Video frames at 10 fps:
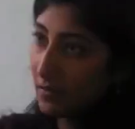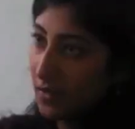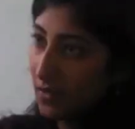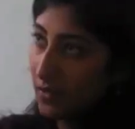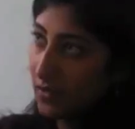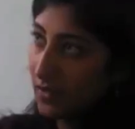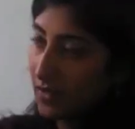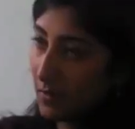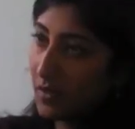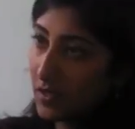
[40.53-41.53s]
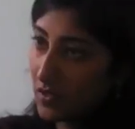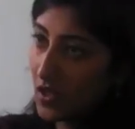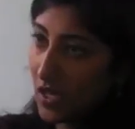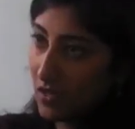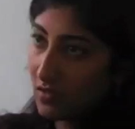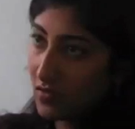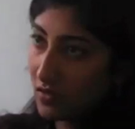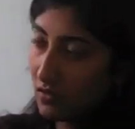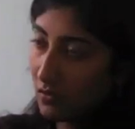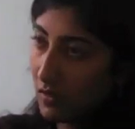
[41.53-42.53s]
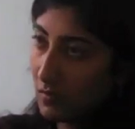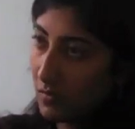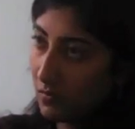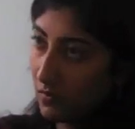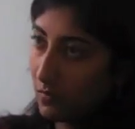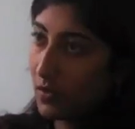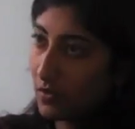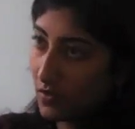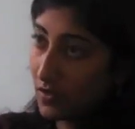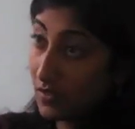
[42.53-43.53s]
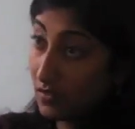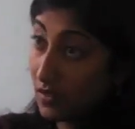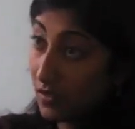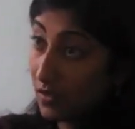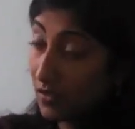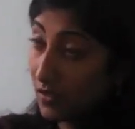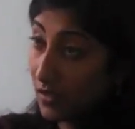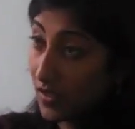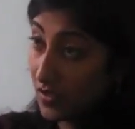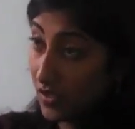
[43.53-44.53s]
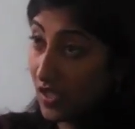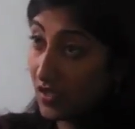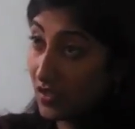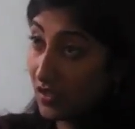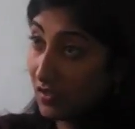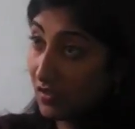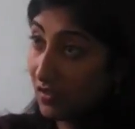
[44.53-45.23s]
to be a systemic change in the way people approach education.